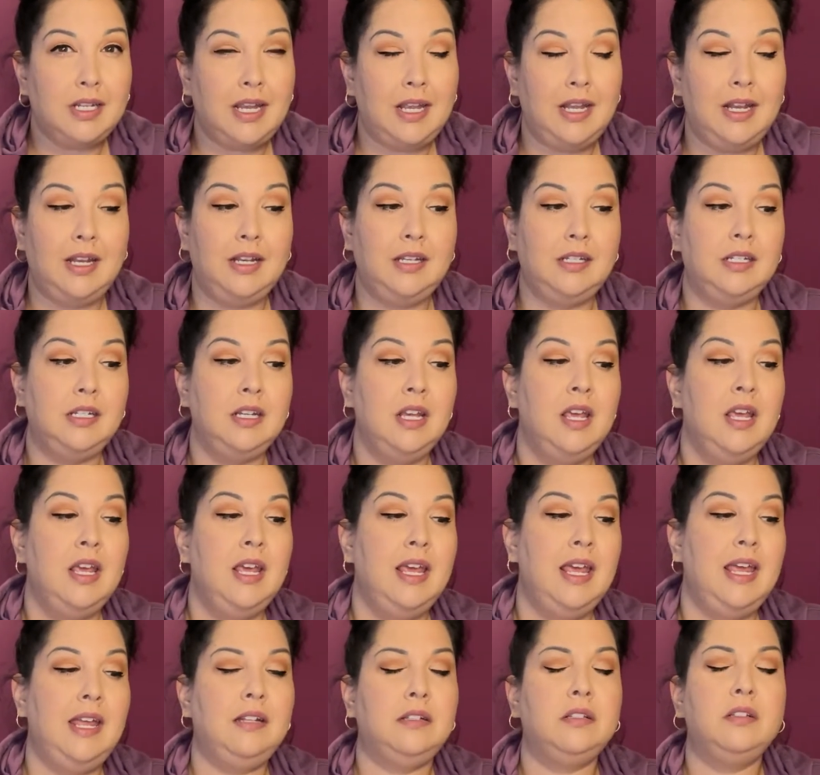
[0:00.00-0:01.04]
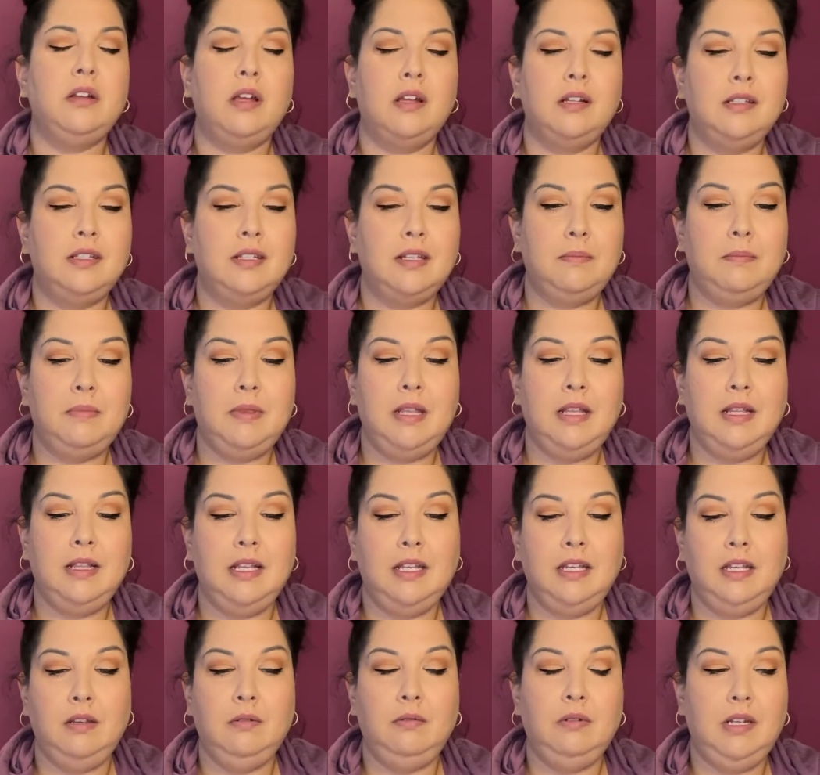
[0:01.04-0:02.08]
And it's not something that
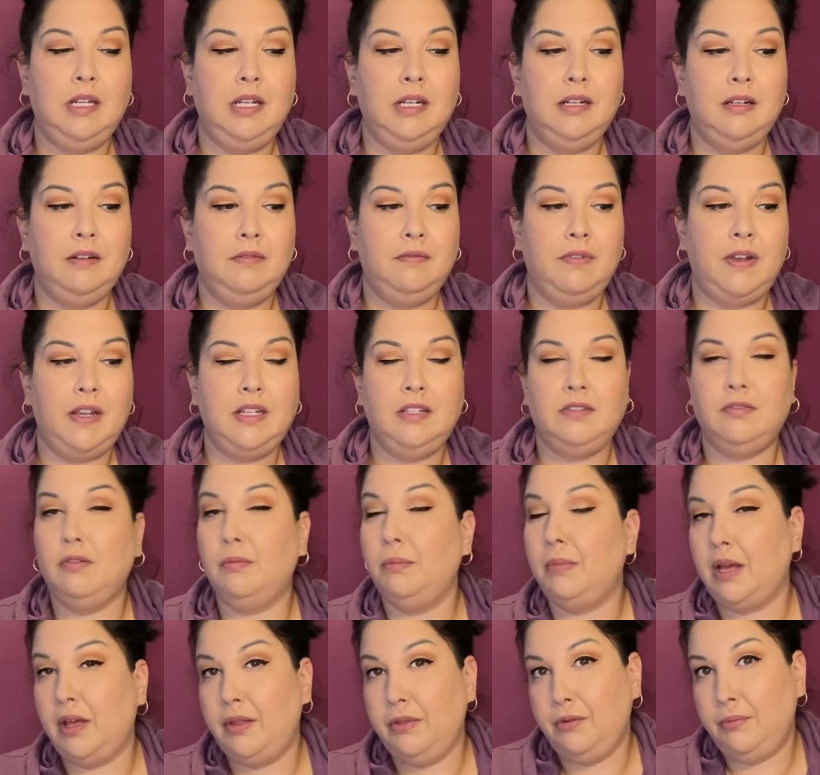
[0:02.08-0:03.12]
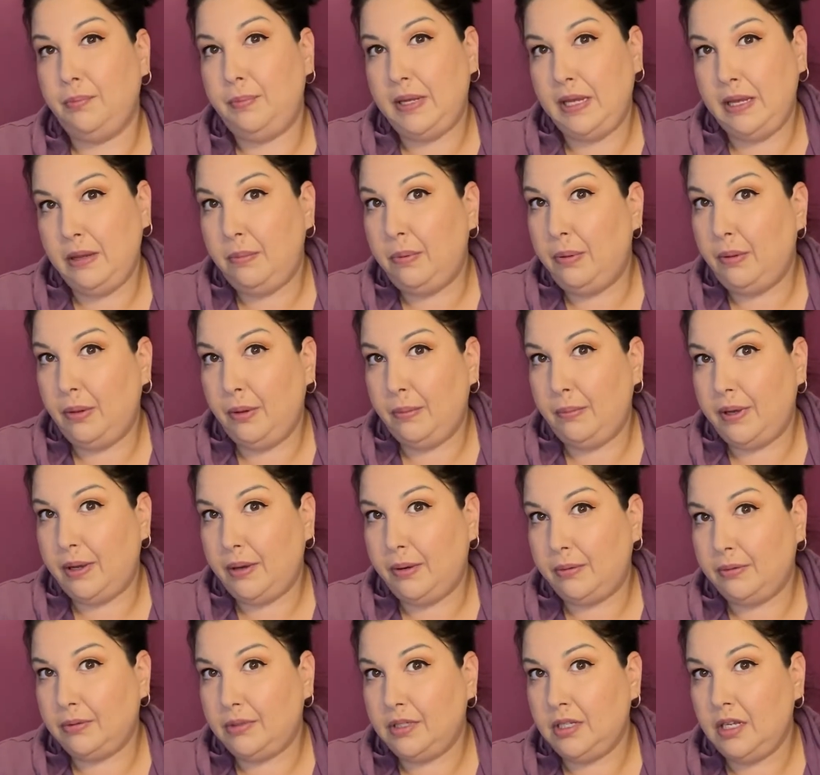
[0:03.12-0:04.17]
you need advice from other people
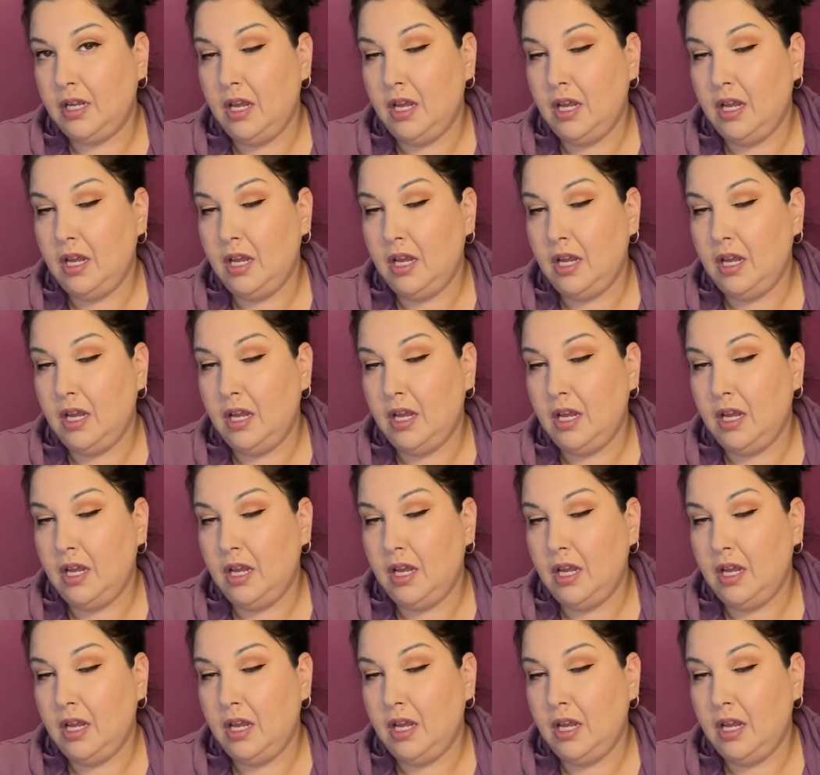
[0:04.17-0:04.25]
about.